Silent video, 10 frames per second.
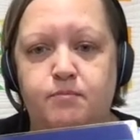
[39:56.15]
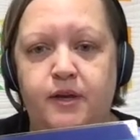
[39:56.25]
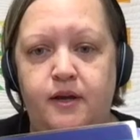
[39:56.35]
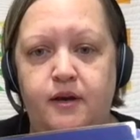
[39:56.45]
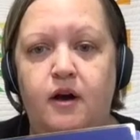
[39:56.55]

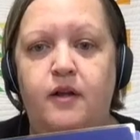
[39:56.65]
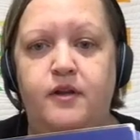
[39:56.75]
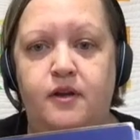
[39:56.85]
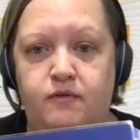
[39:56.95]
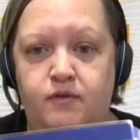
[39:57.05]
pick on
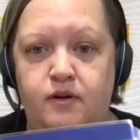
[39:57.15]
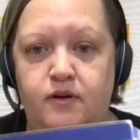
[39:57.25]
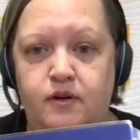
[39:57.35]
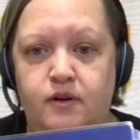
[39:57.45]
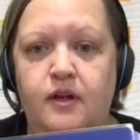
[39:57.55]
the
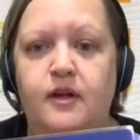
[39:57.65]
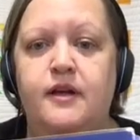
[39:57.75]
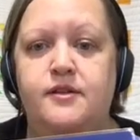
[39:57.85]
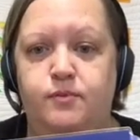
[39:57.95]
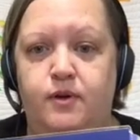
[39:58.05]
cover
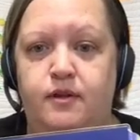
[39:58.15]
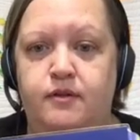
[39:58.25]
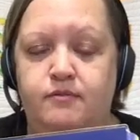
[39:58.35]
as well,